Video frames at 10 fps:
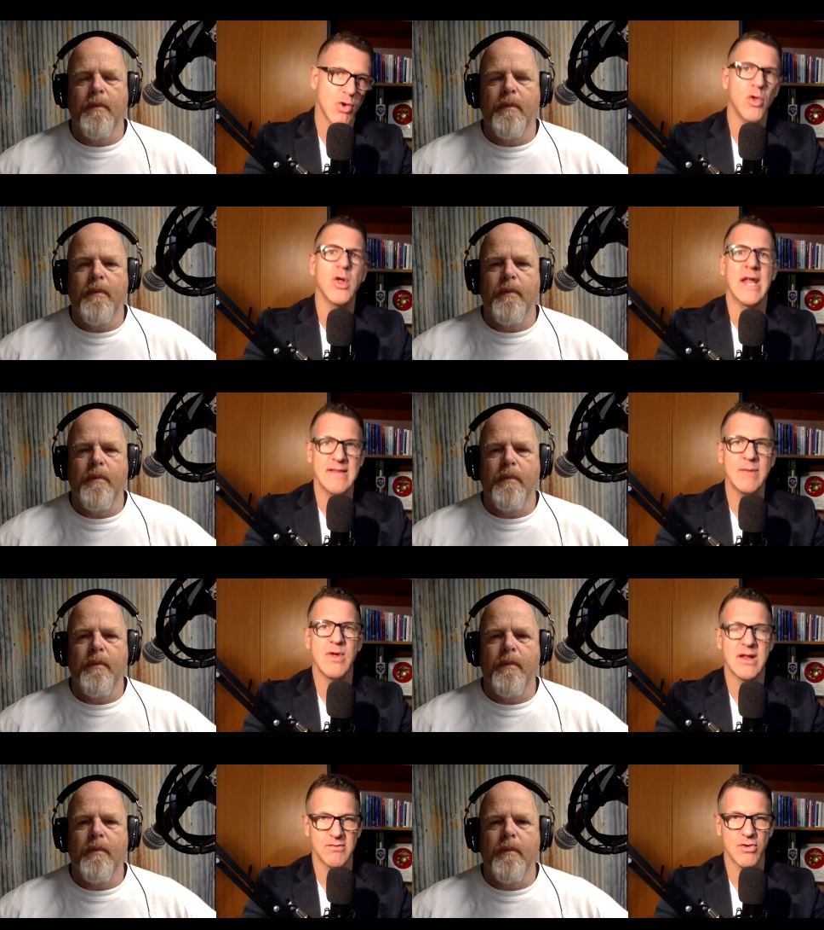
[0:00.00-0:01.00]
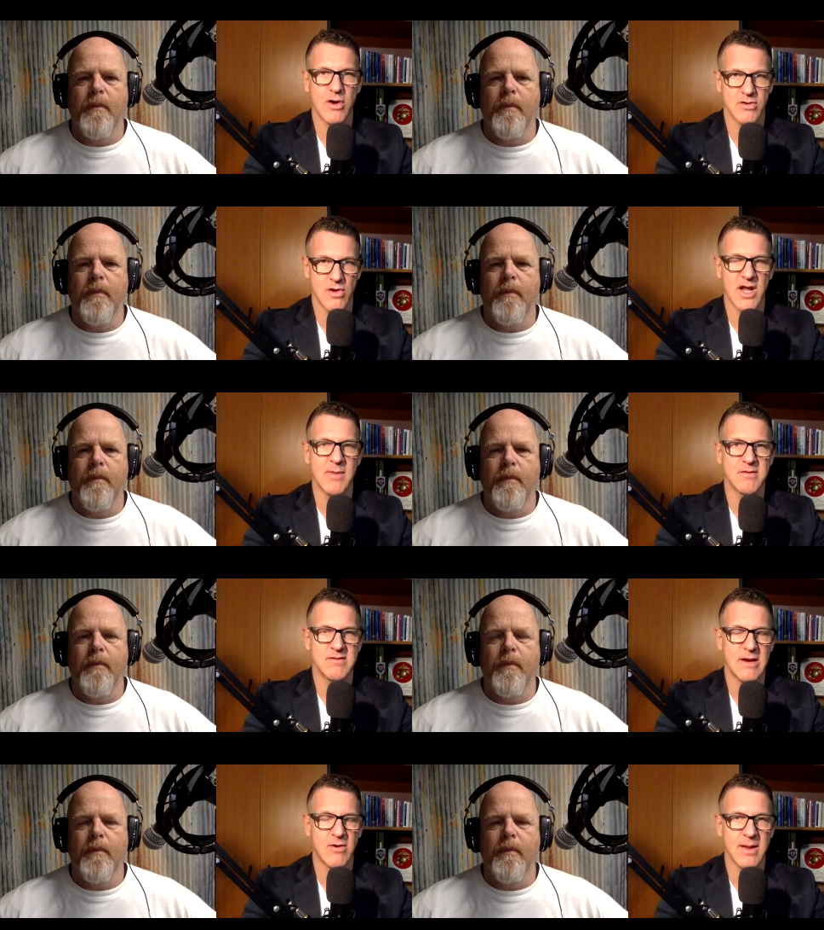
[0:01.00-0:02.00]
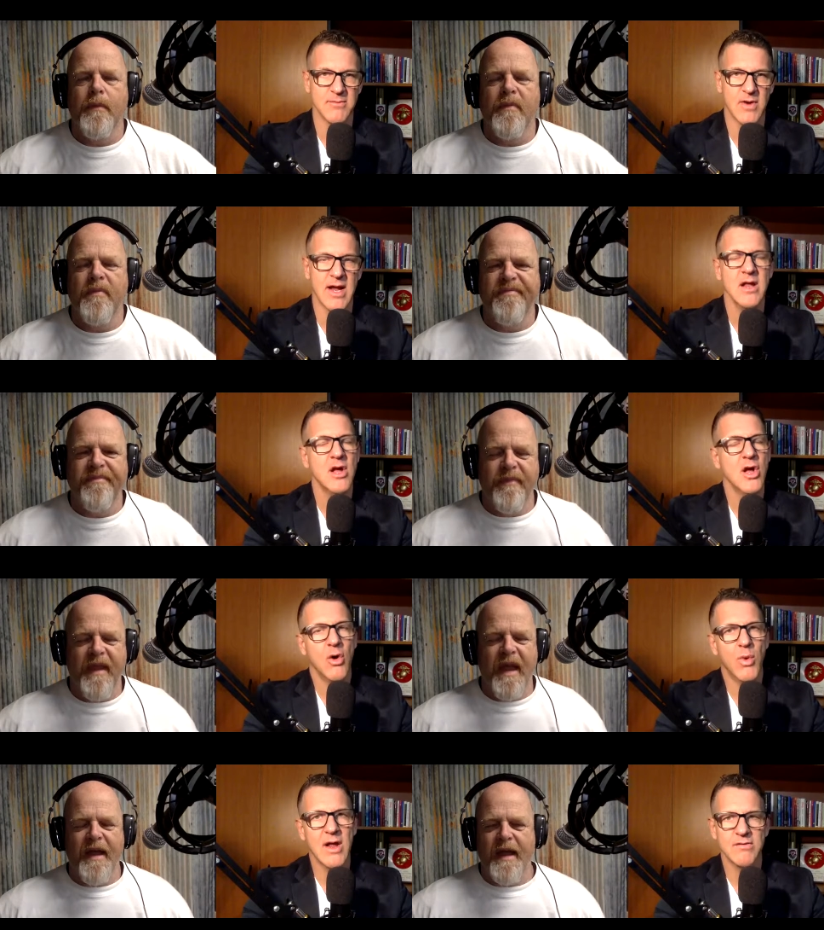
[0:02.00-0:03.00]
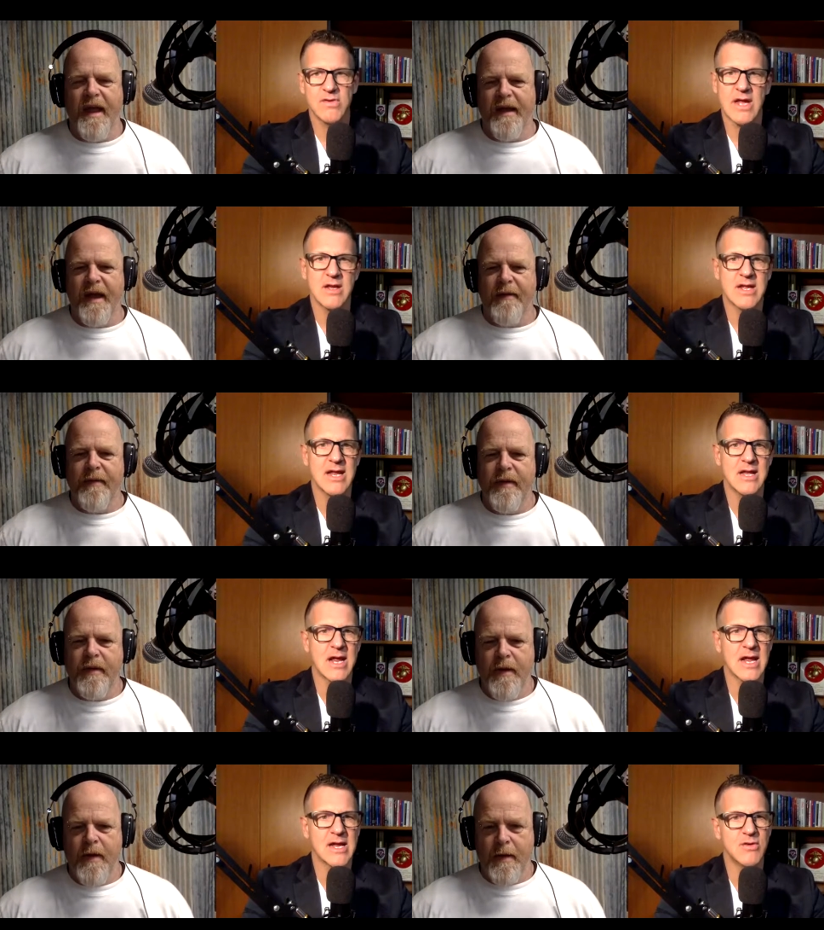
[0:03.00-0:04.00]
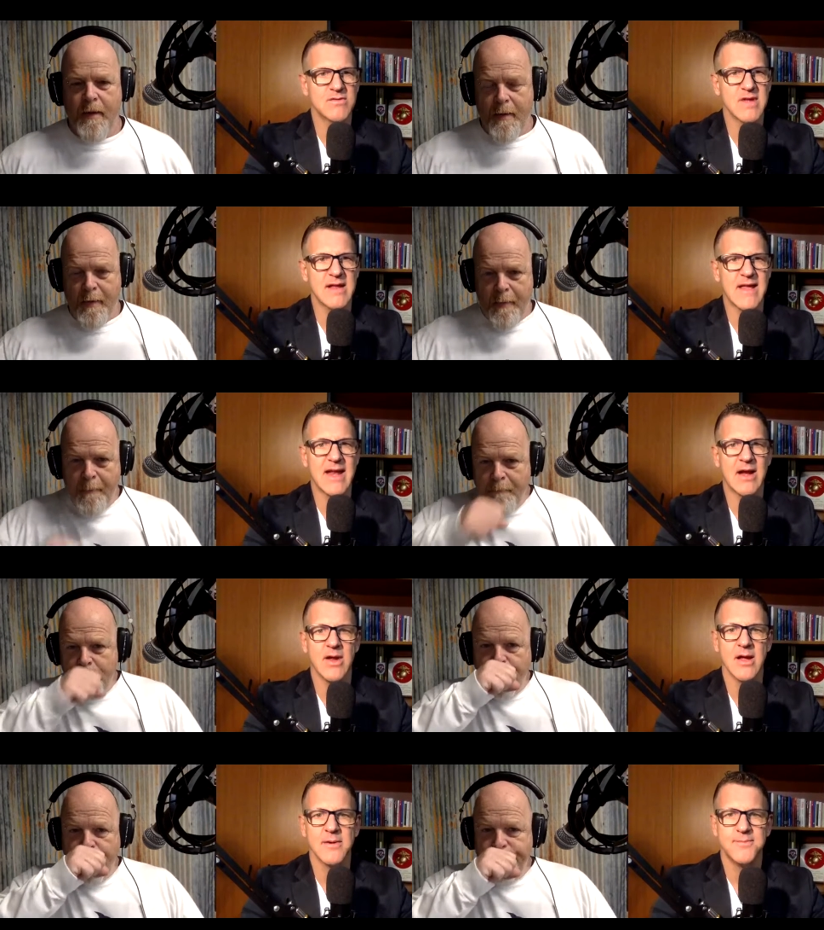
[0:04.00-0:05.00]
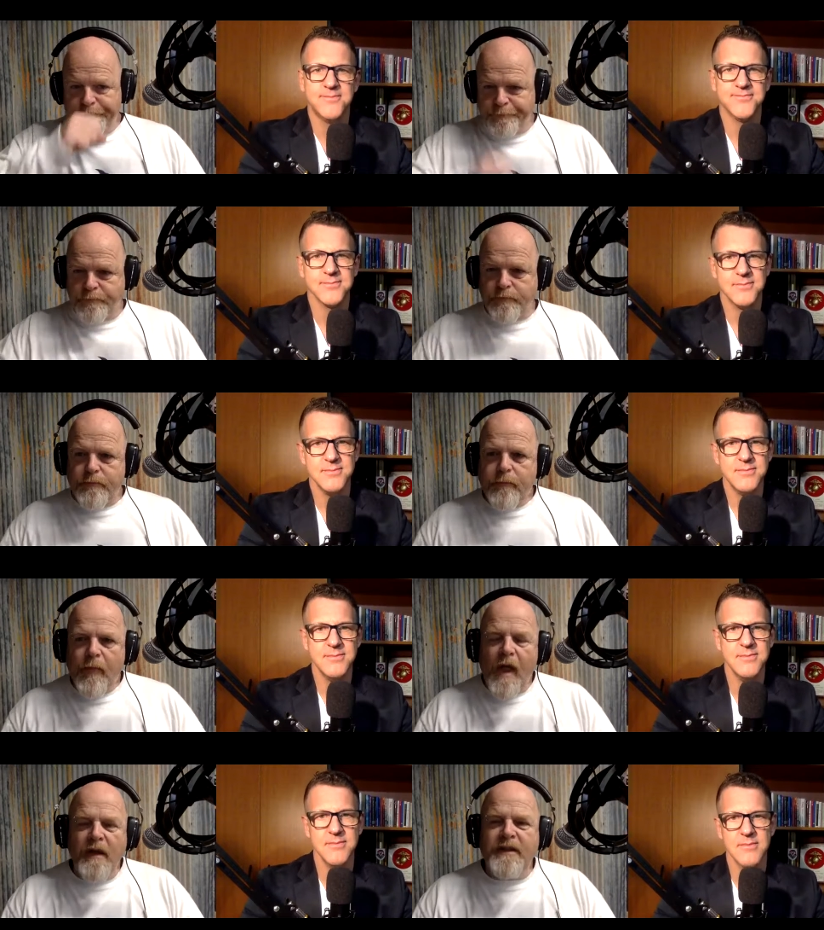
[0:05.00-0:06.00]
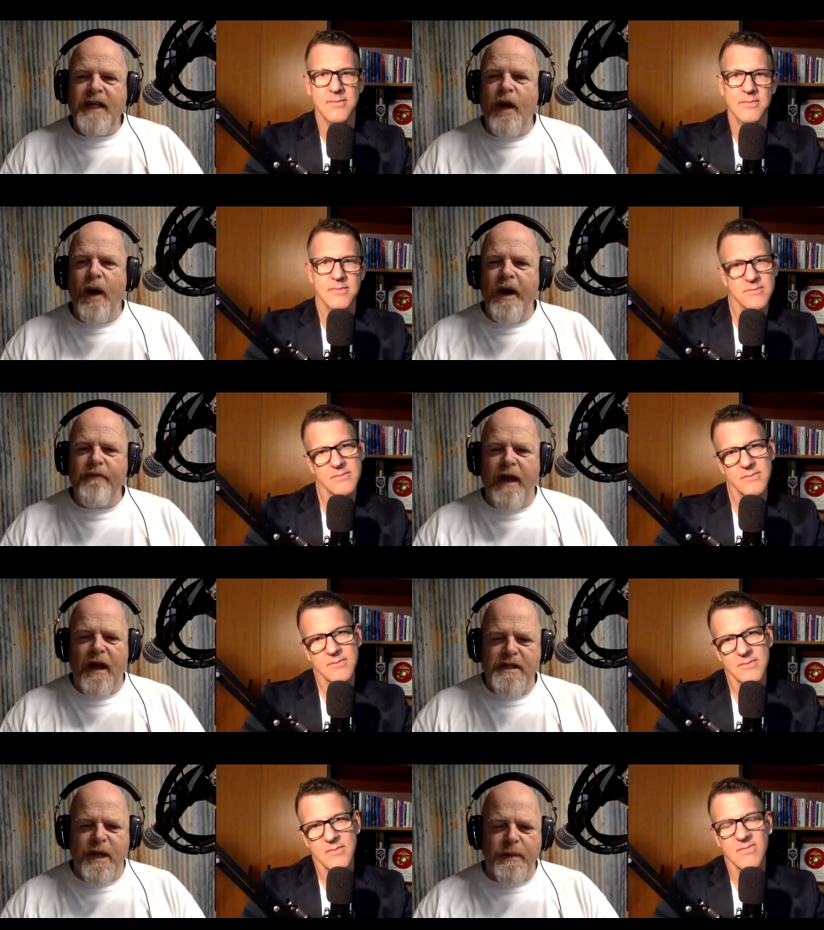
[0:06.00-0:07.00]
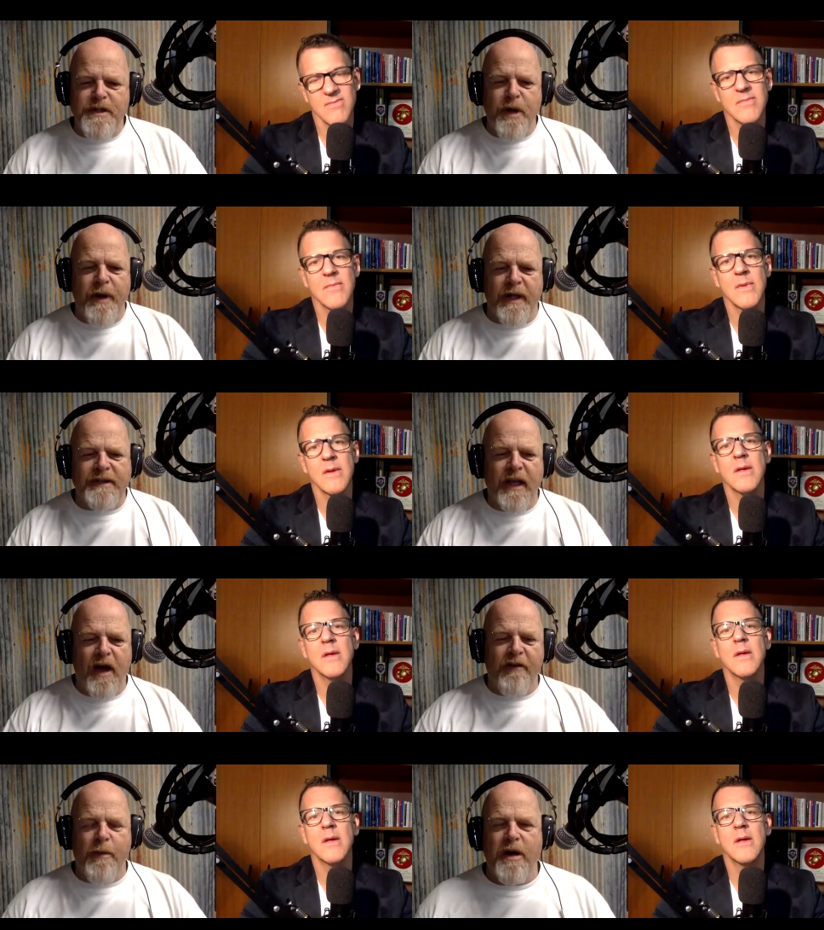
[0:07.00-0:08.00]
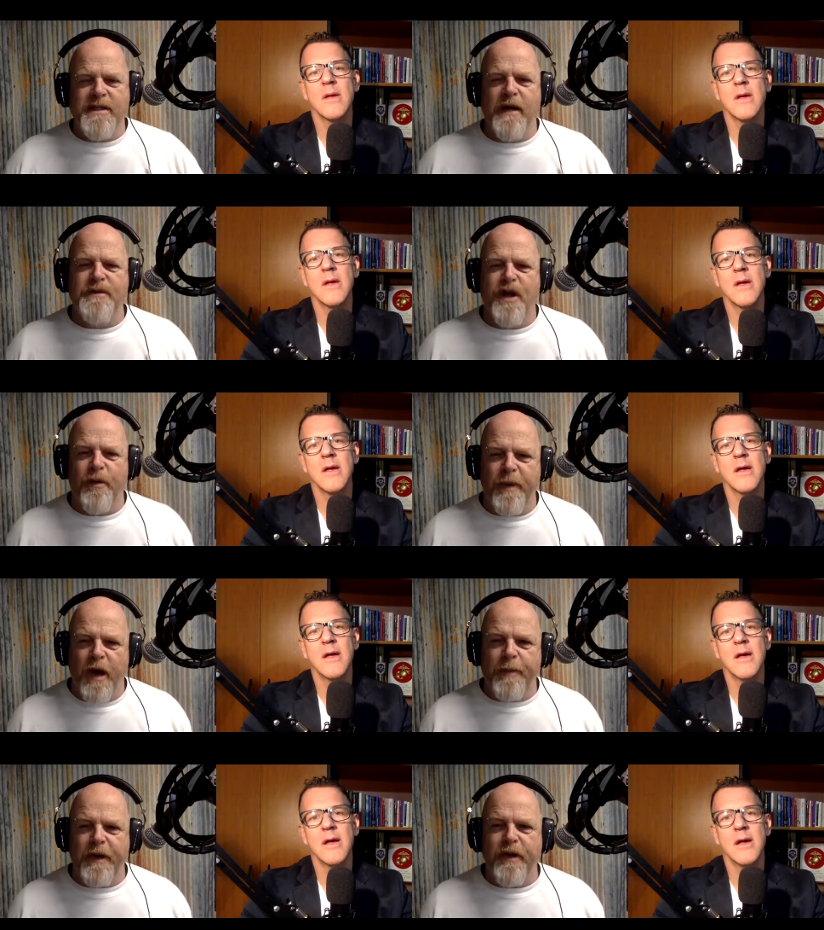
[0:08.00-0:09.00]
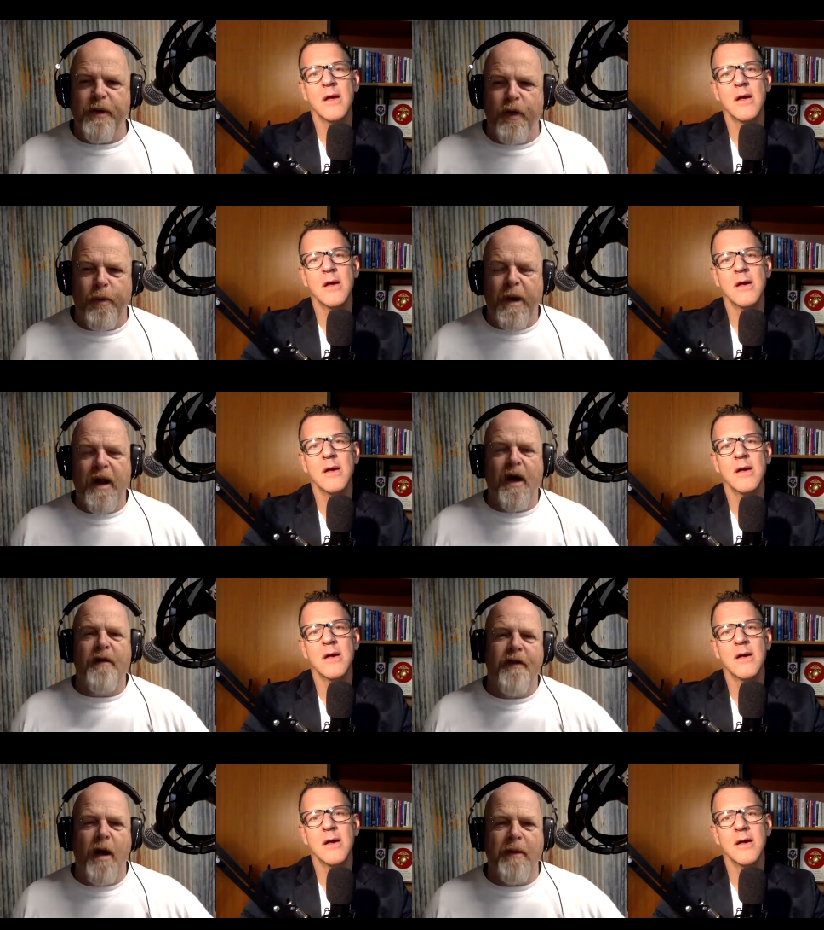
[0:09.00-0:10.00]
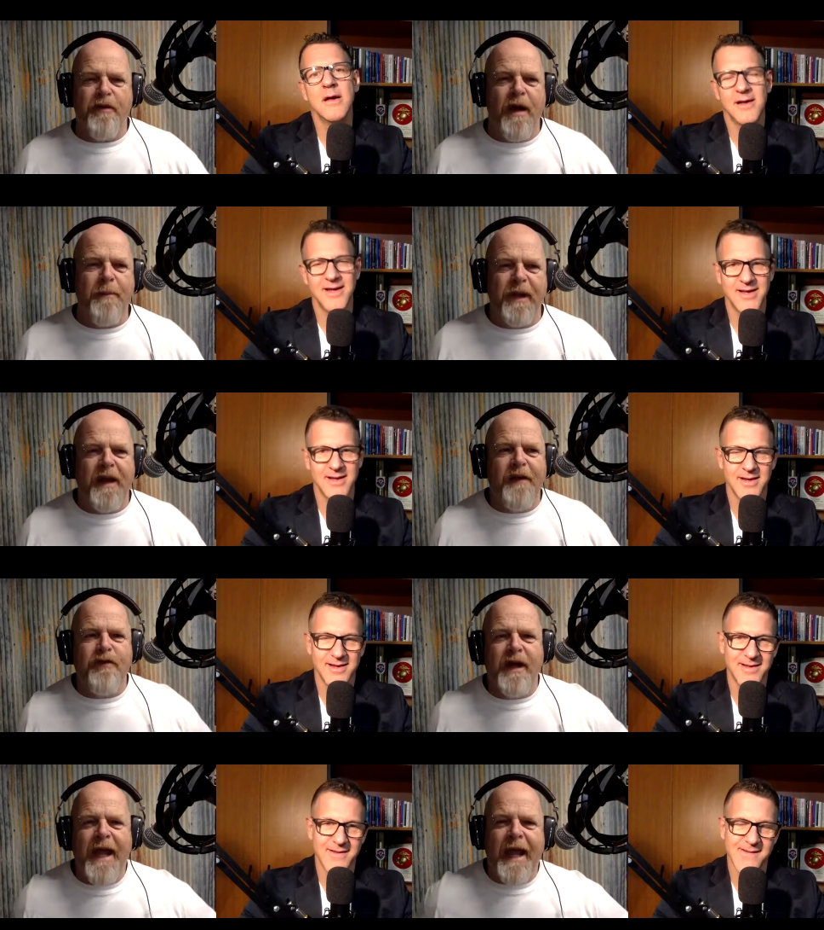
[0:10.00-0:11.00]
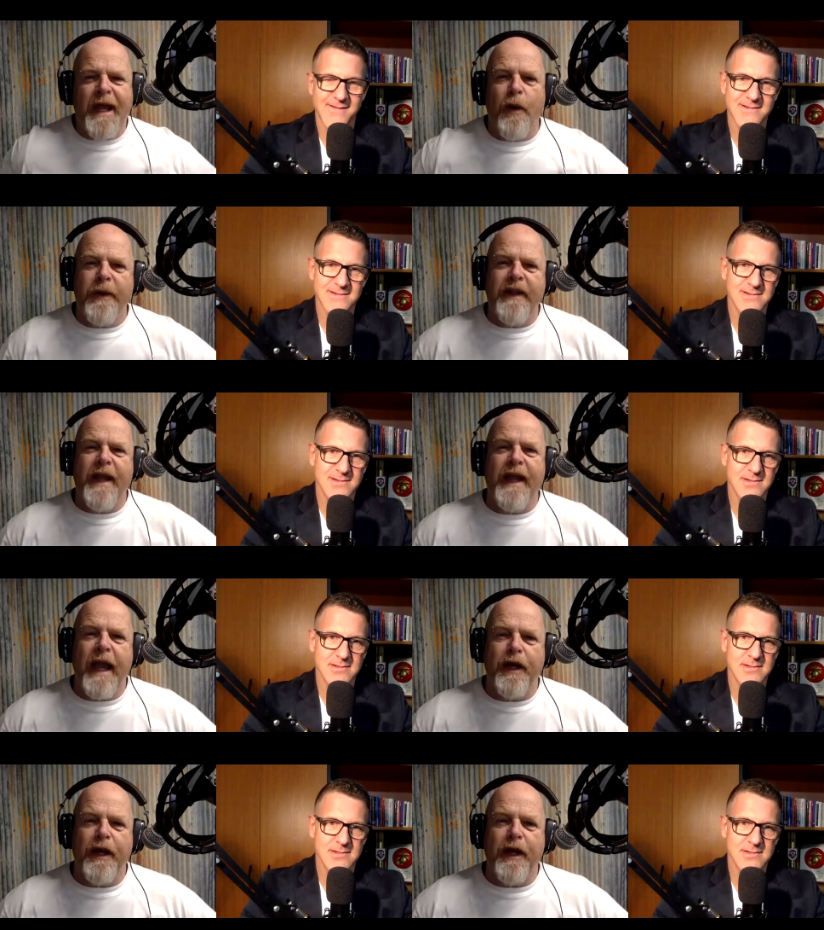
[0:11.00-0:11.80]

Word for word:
Speaker 1: rolling, and then we can start talking about CRMs, right? Yeah. What yeah, else yeah. Can, can can you say in that area?
Speaker 2: So I didn't realize I was doing it until Ari Meisel told me I'd been doing it all my life. I'm a great believer in get going, then get